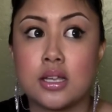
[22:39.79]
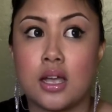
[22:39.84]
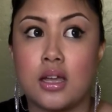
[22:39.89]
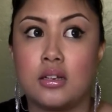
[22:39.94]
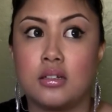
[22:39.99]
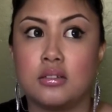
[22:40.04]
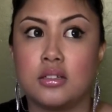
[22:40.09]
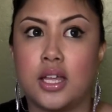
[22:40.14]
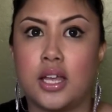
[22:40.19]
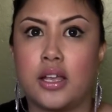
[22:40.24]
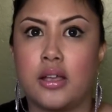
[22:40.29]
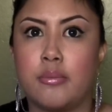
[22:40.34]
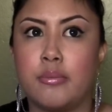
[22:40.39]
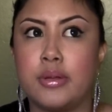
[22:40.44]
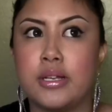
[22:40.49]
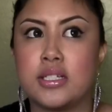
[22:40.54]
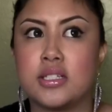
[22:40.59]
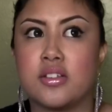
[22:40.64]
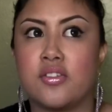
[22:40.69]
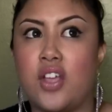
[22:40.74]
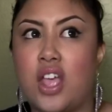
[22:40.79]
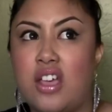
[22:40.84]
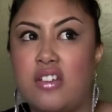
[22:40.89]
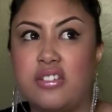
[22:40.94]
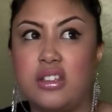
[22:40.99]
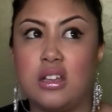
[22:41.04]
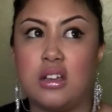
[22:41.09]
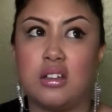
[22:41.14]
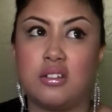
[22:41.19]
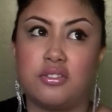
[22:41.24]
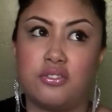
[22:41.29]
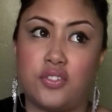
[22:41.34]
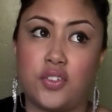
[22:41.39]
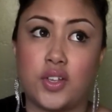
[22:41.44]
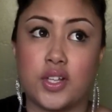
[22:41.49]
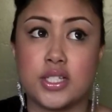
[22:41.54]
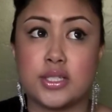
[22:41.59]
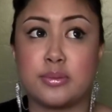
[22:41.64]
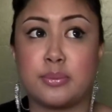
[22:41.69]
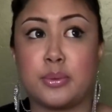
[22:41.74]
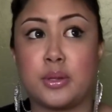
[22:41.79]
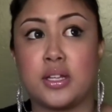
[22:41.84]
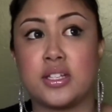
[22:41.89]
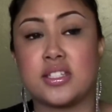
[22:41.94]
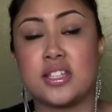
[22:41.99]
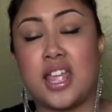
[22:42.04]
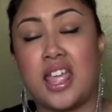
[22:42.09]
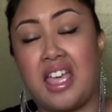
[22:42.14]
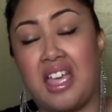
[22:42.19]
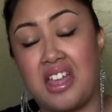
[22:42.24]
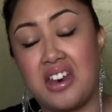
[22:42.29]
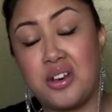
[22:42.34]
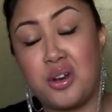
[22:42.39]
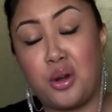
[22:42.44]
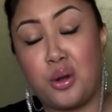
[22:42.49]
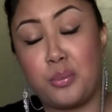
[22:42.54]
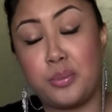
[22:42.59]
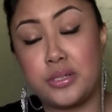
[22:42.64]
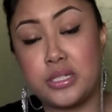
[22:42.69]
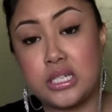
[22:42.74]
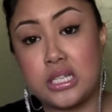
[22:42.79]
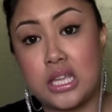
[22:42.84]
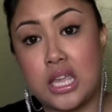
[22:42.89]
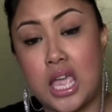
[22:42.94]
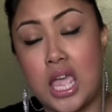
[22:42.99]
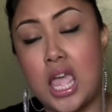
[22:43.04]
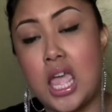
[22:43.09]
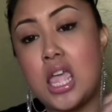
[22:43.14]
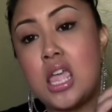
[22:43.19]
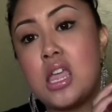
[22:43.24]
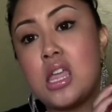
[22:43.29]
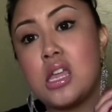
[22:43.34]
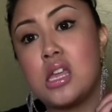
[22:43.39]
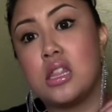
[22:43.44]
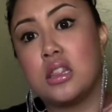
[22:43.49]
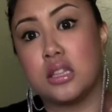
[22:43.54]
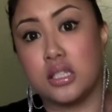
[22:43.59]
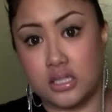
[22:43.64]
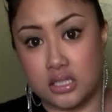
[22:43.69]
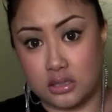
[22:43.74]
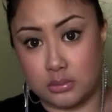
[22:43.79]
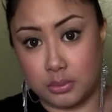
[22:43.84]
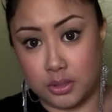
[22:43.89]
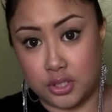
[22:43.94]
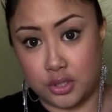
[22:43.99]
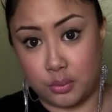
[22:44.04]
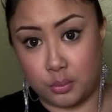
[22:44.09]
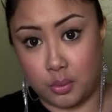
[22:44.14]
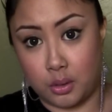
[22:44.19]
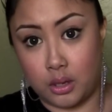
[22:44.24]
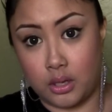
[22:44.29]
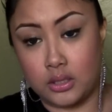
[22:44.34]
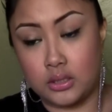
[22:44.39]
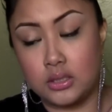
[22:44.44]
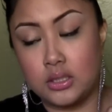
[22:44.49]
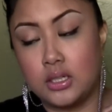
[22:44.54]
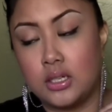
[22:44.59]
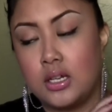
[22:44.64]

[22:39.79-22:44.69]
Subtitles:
kind of like a mix of Evian Fix Plus and Urban Decay, this is what you want.